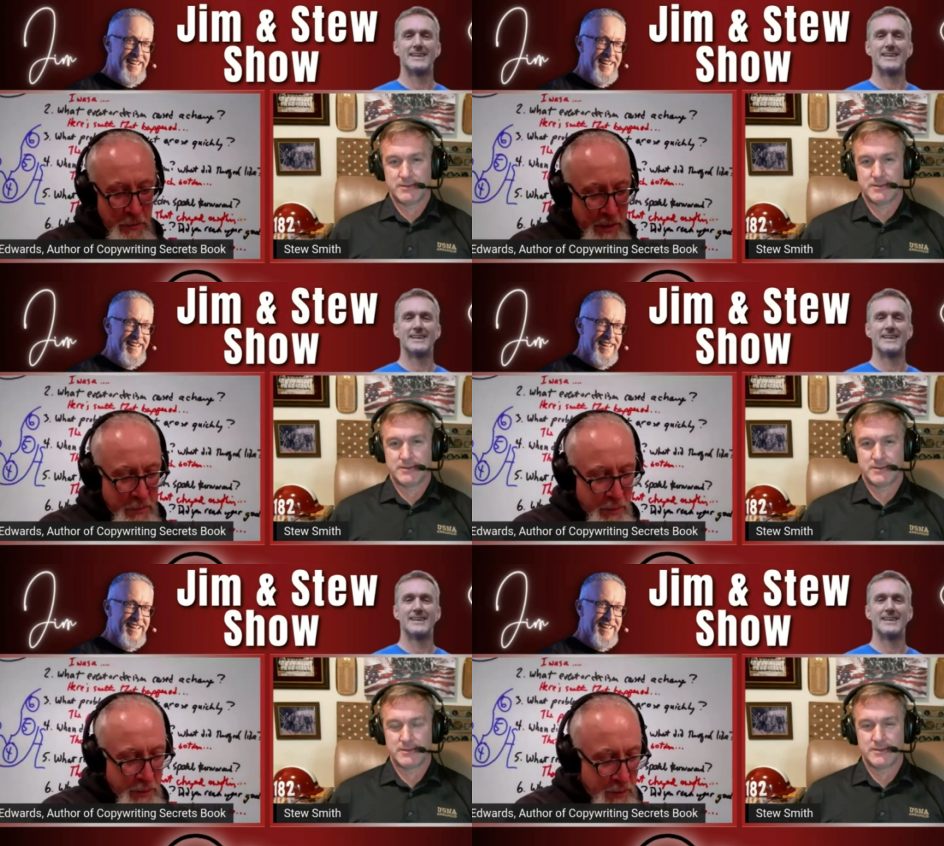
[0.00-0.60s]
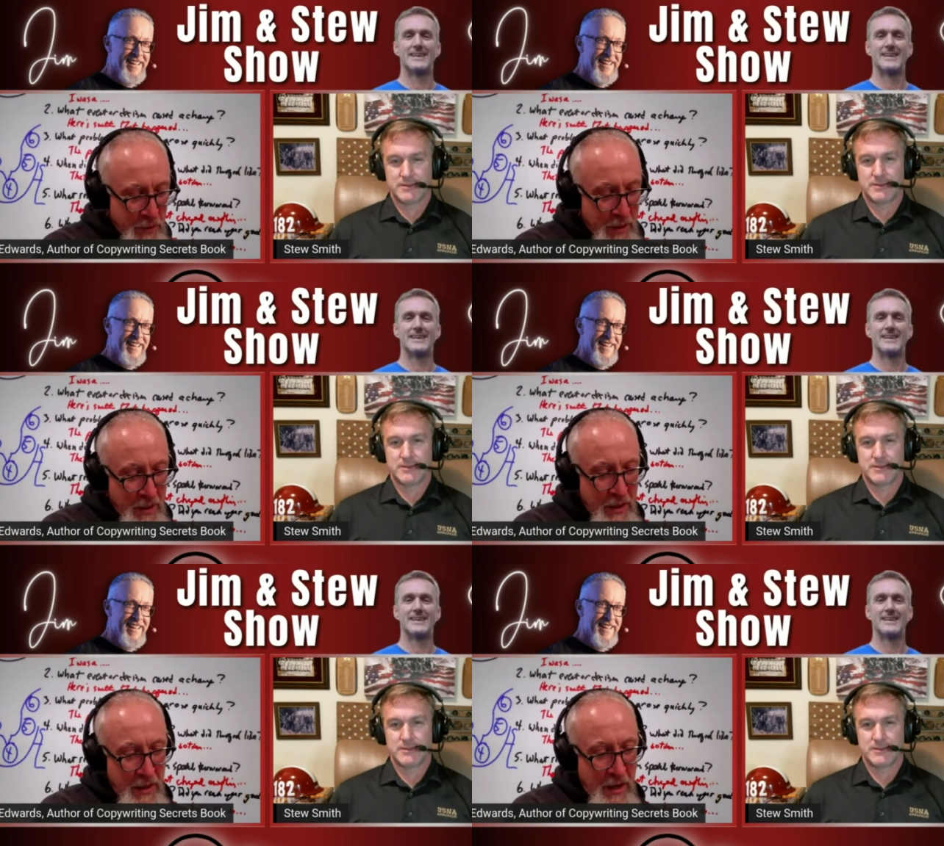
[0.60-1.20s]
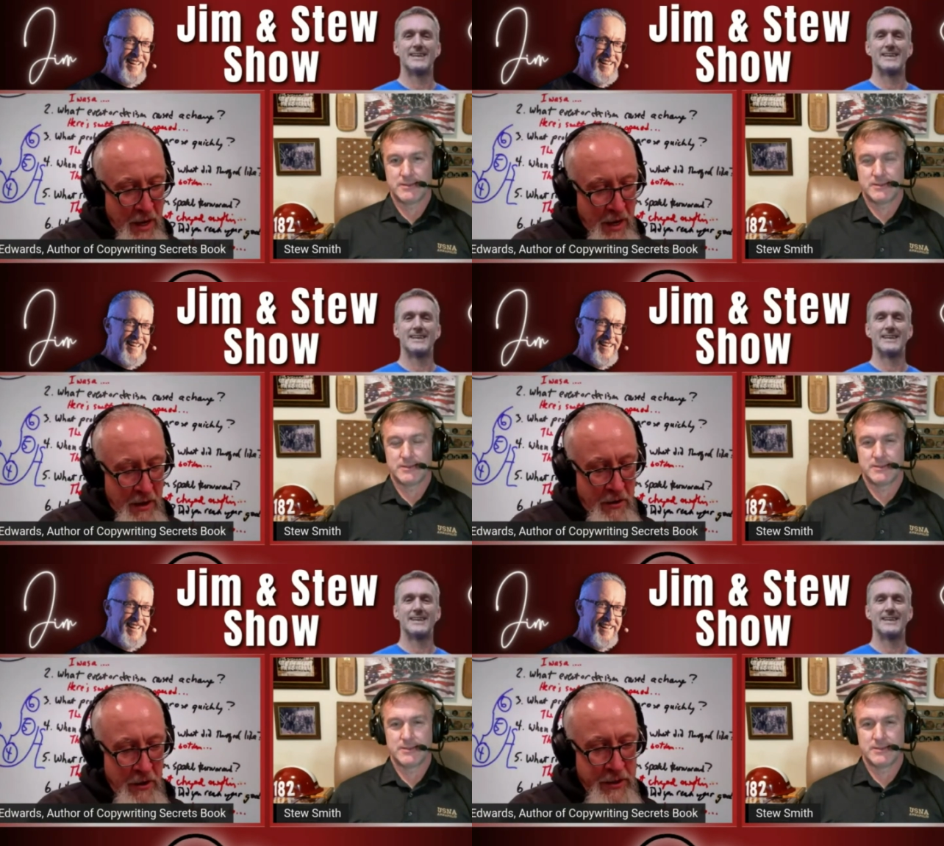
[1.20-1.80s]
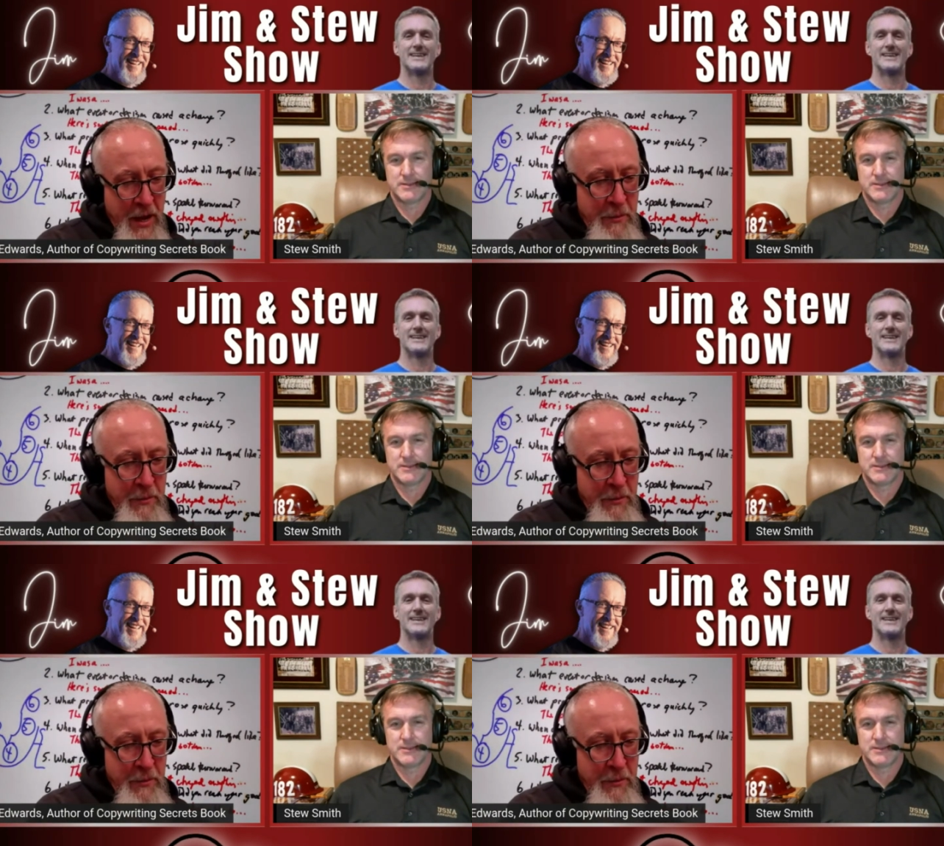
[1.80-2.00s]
Speaker 1: people on that